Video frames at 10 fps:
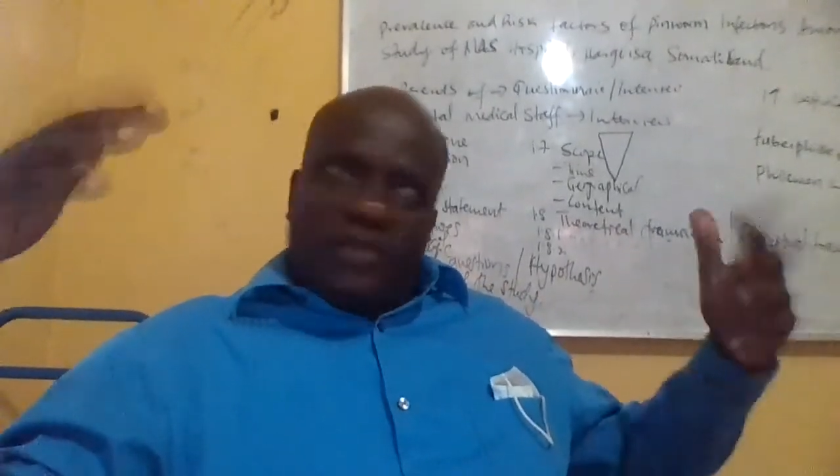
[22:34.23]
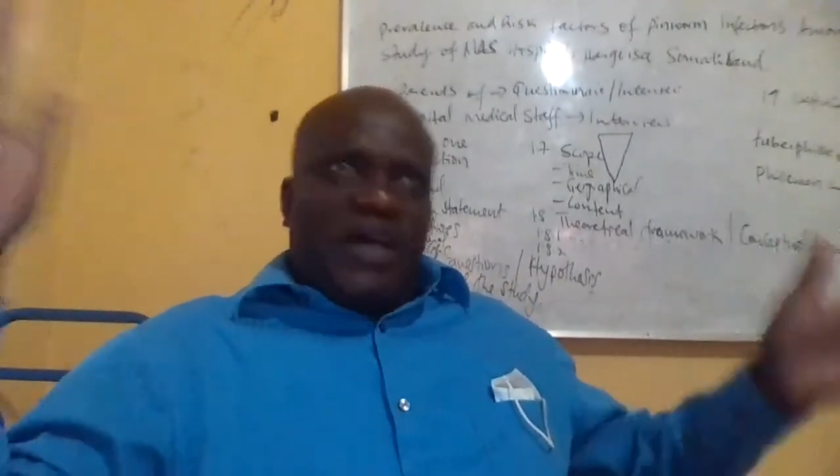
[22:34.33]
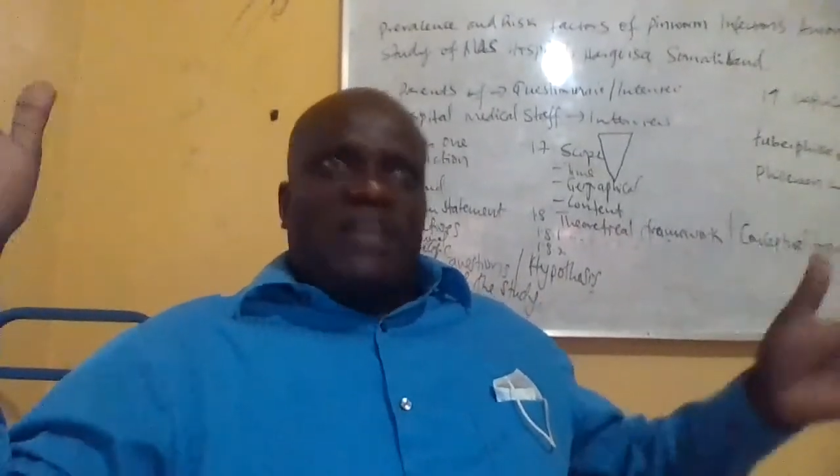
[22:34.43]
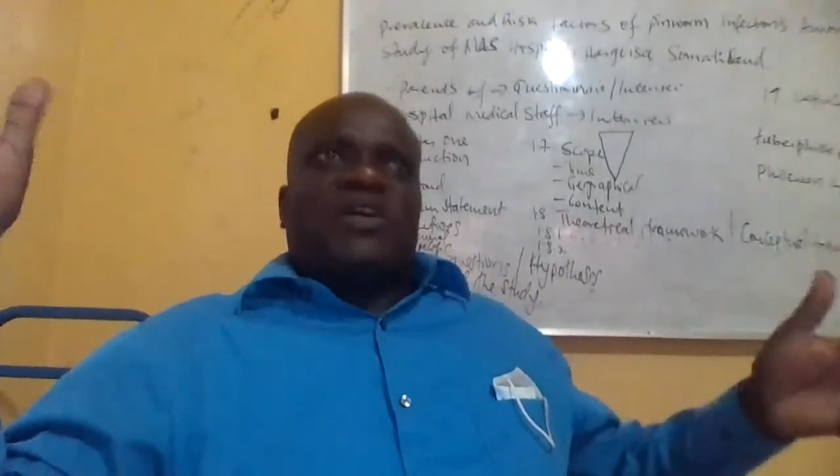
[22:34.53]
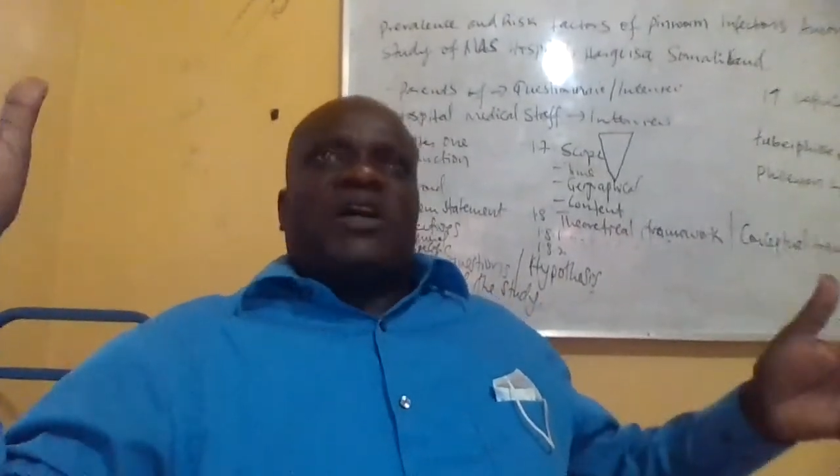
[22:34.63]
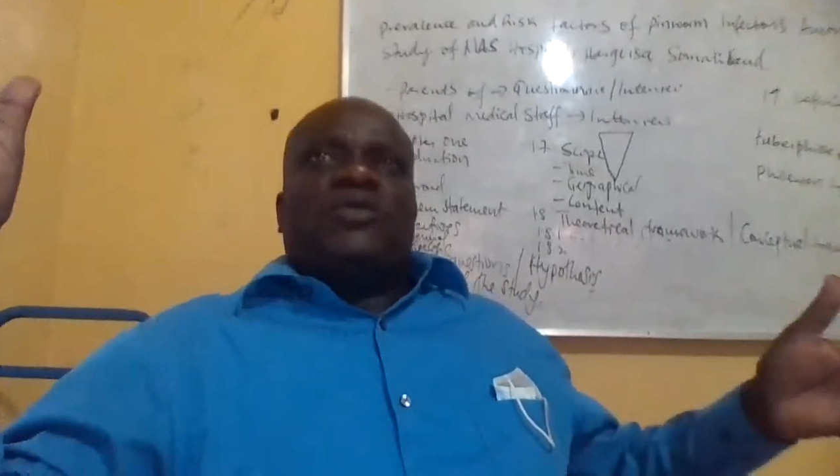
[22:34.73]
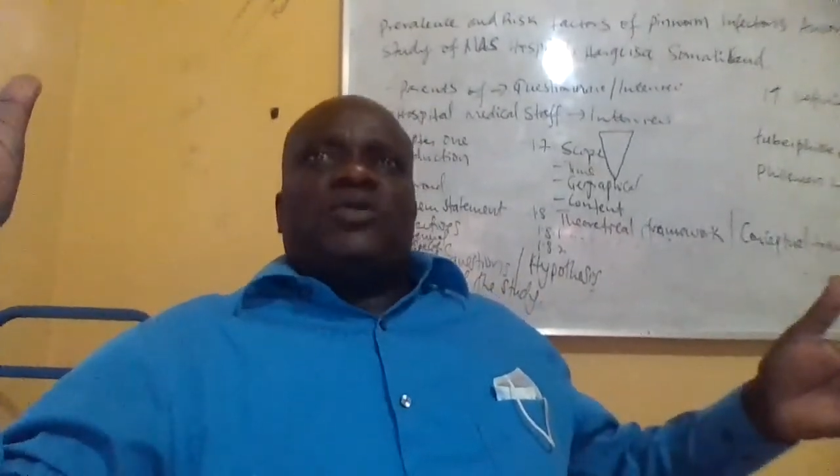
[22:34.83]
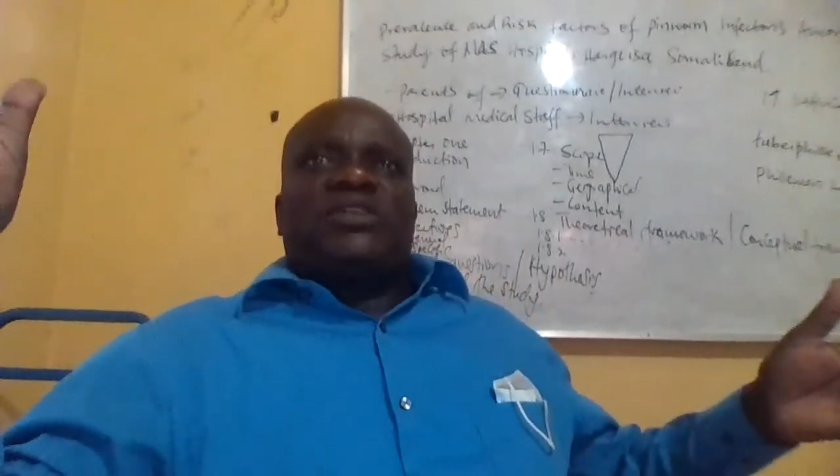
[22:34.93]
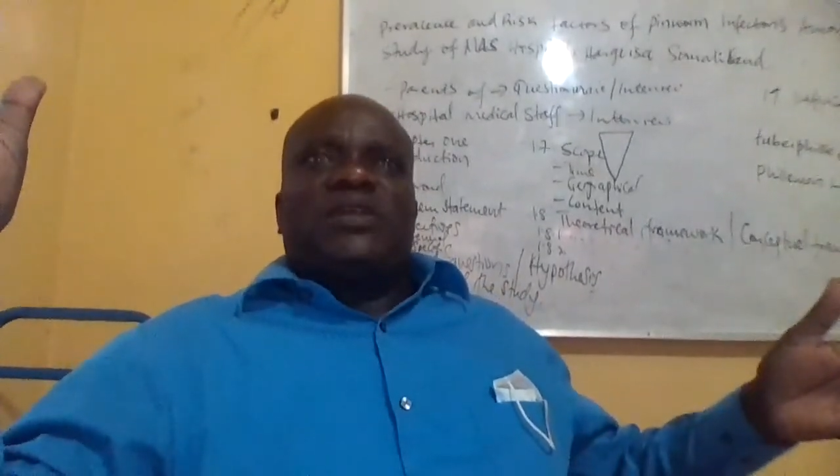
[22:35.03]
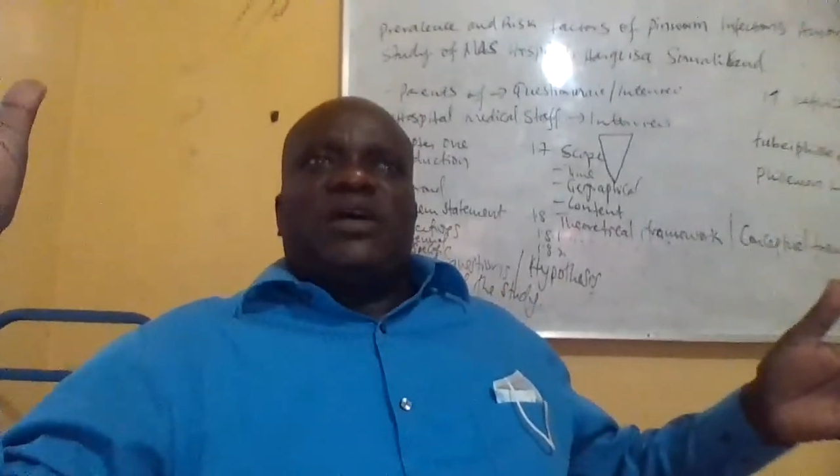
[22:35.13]
that
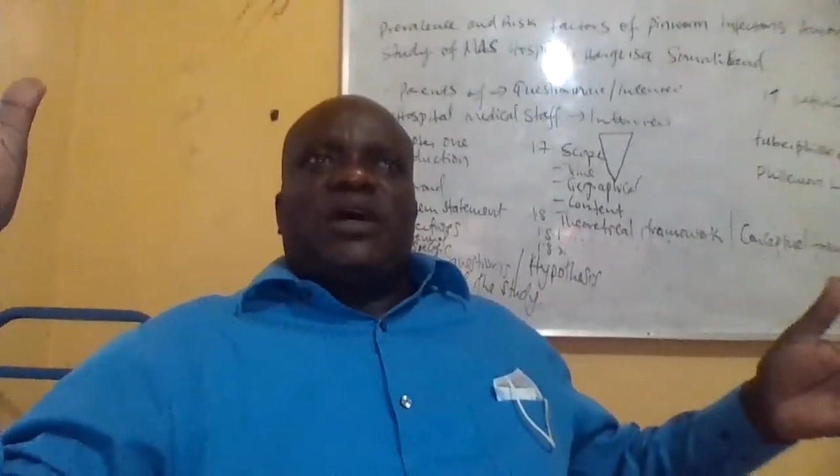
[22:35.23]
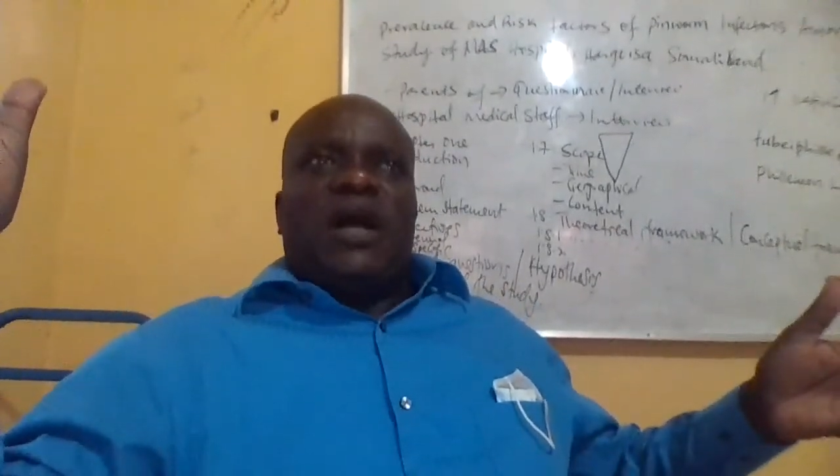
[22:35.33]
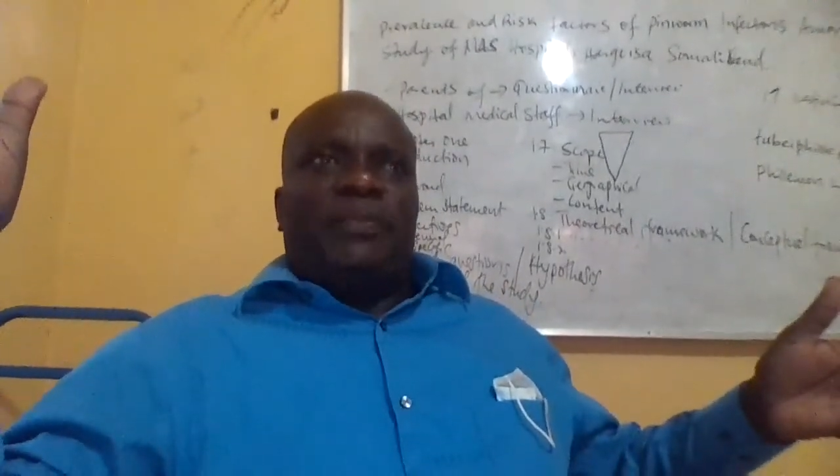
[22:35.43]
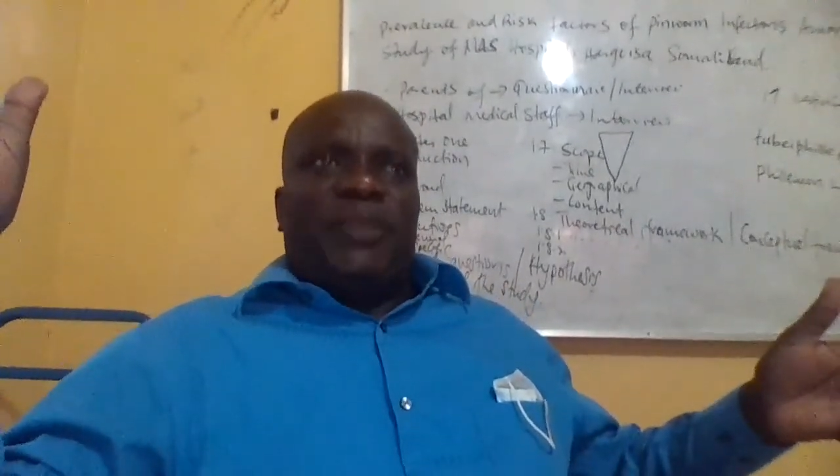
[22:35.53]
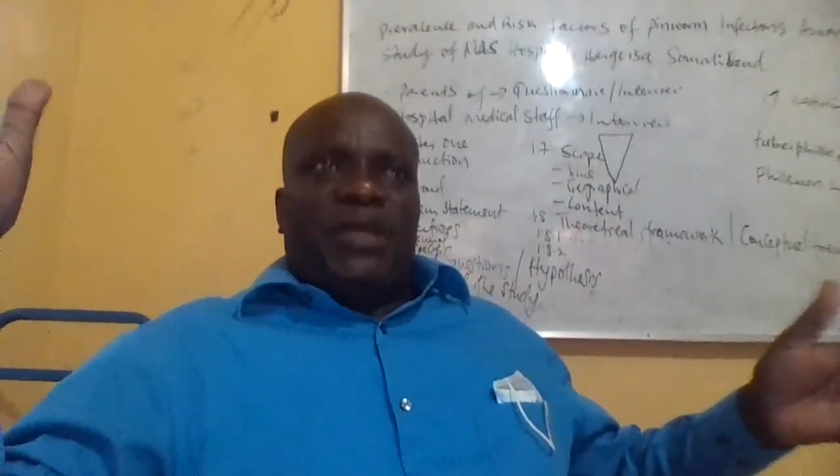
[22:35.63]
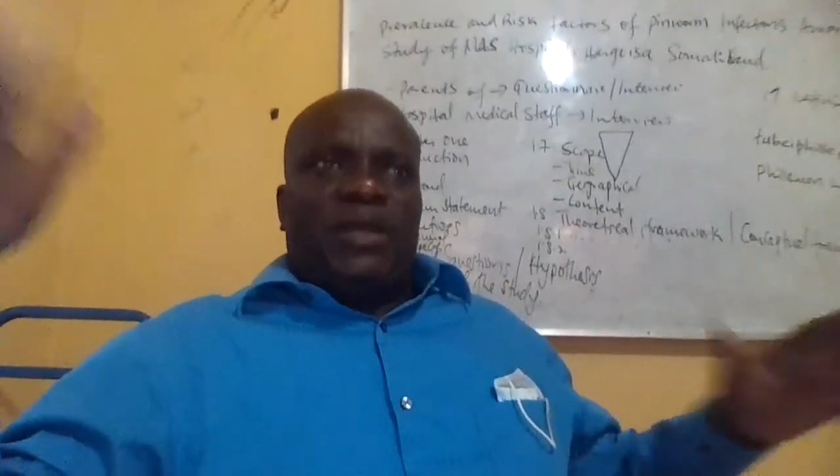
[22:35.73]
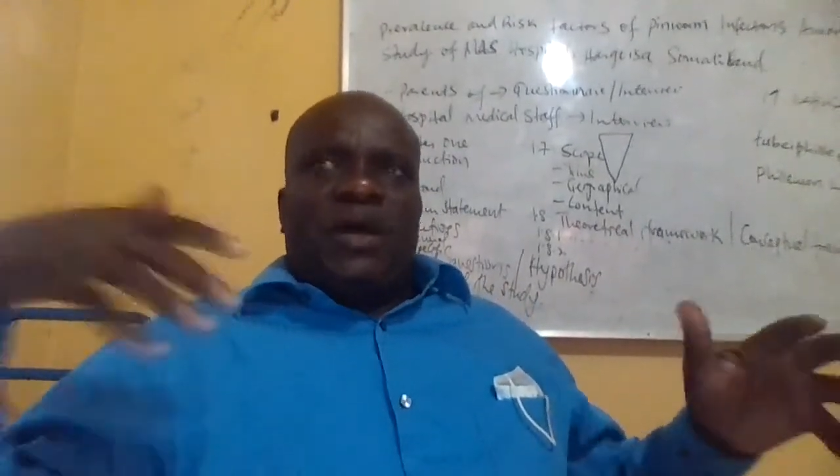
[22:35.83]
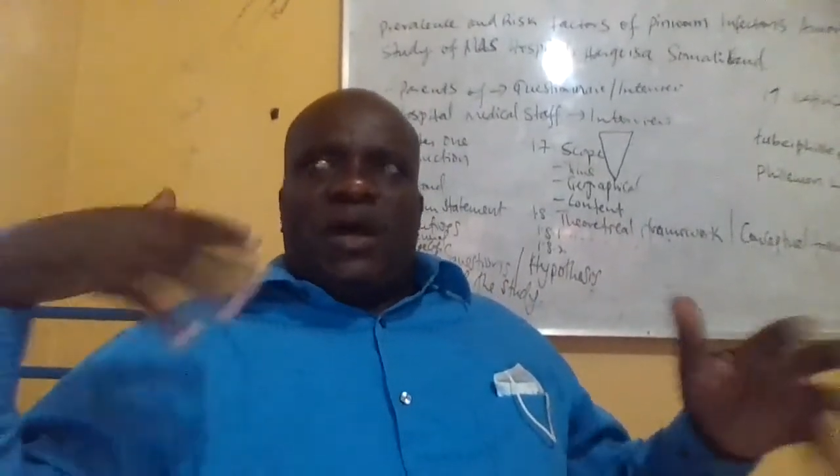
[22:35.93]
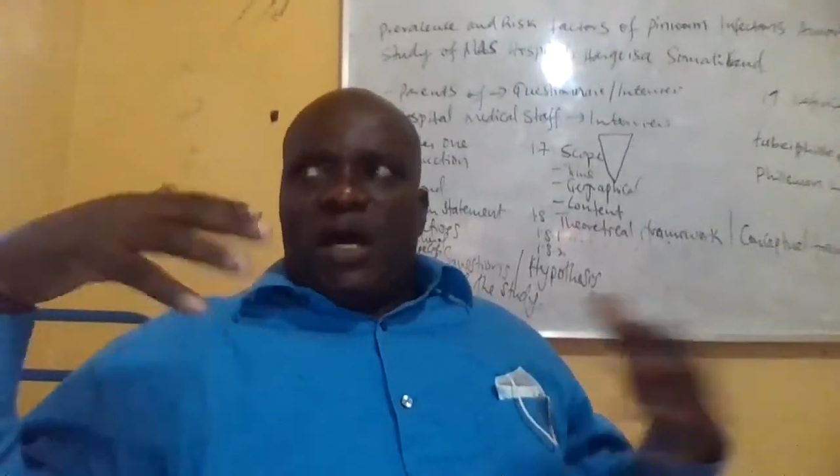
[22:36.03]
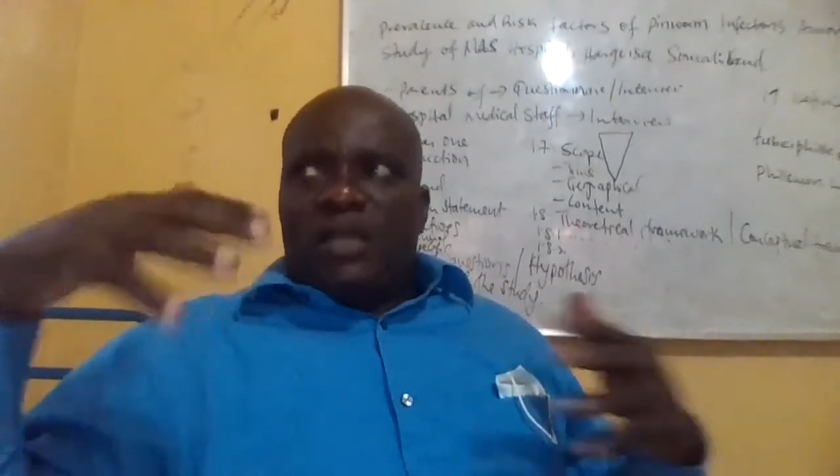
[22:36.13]
cannot happen.
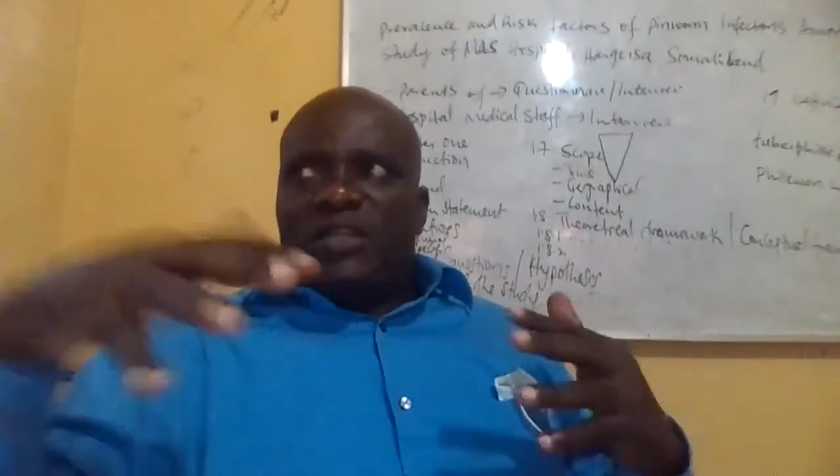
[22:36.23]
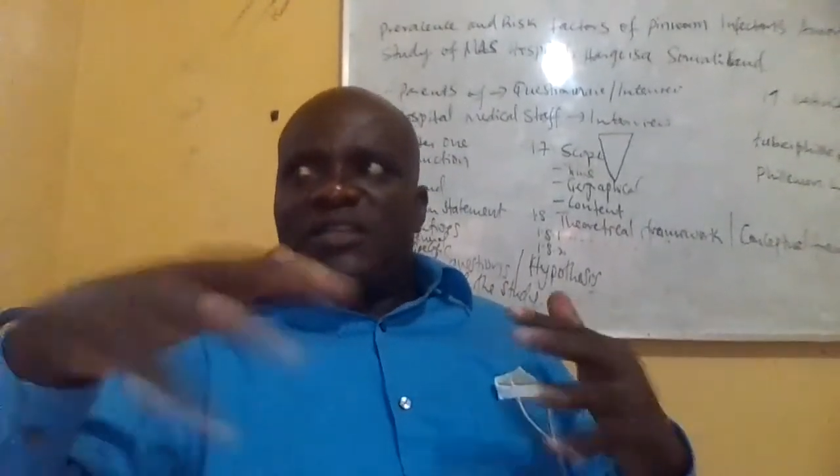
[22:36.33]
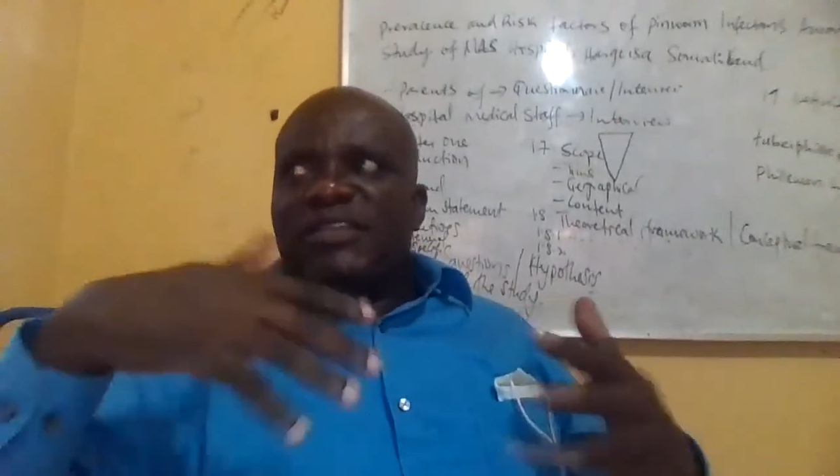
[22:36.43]
And this